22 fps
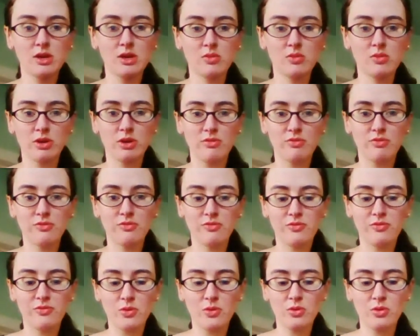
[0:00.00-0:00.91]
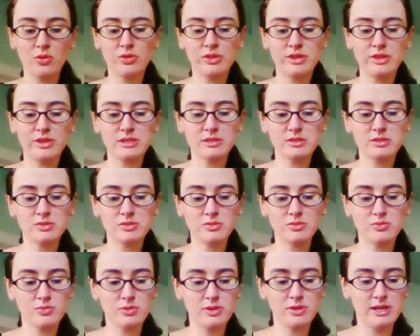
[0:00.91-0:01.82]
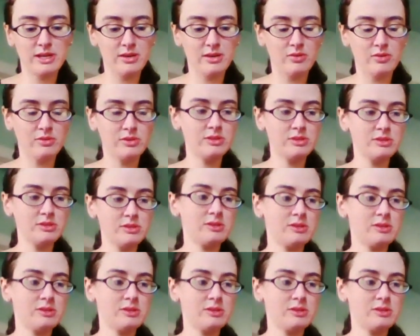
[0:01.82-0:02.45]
We're going to fold this around.